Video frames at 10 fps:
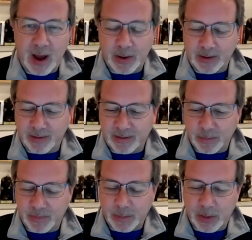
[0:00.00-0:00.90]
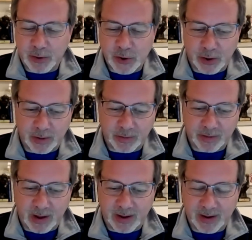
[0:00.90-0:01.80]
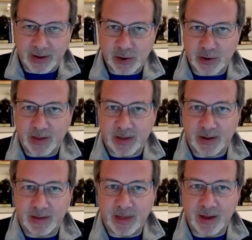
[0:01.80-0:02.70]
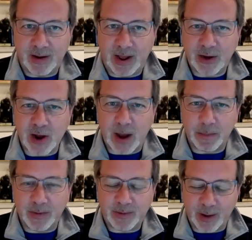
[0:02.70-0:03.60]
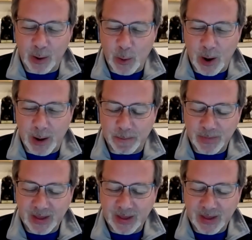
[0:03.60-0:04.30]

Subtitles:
and some other journals in addition to the day job. So,